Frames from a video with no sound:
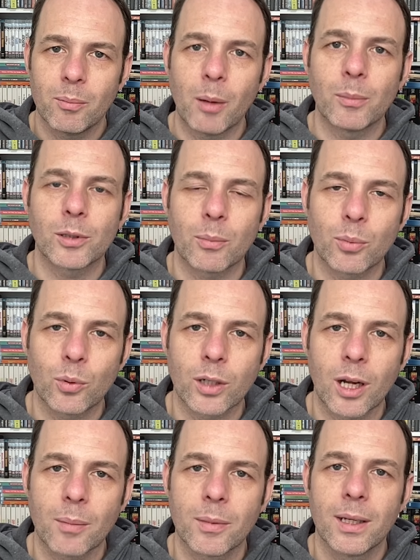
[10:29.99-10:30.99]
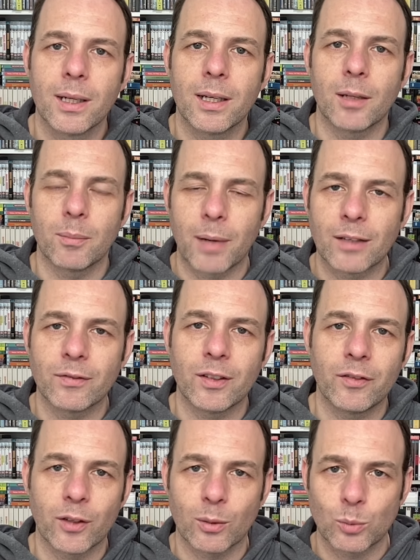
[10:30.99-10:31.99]
membership program, and
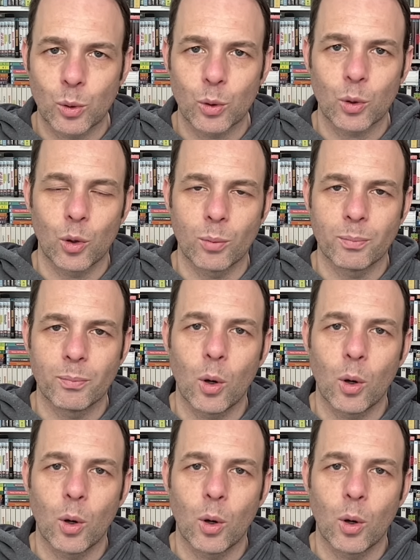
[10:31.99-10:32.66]
manvfilm.com.